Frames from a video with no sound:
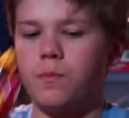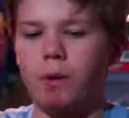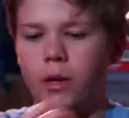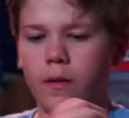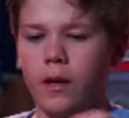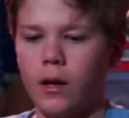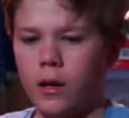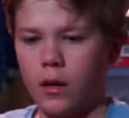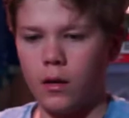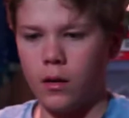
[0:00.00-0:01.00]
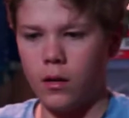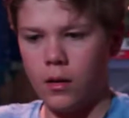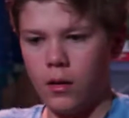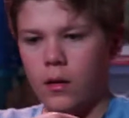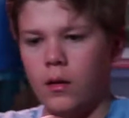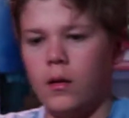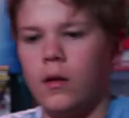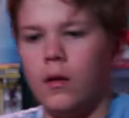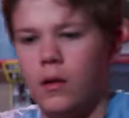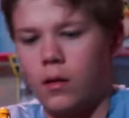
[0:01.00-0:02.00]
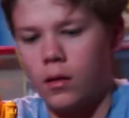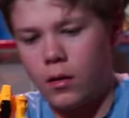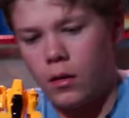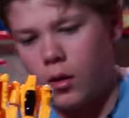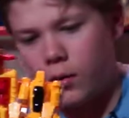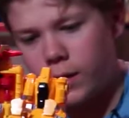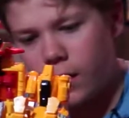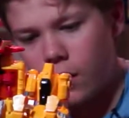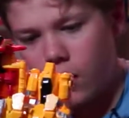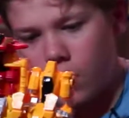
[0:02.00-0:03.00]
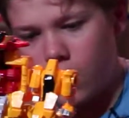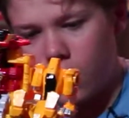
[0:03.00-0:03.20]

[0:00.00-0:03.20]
but they can go here.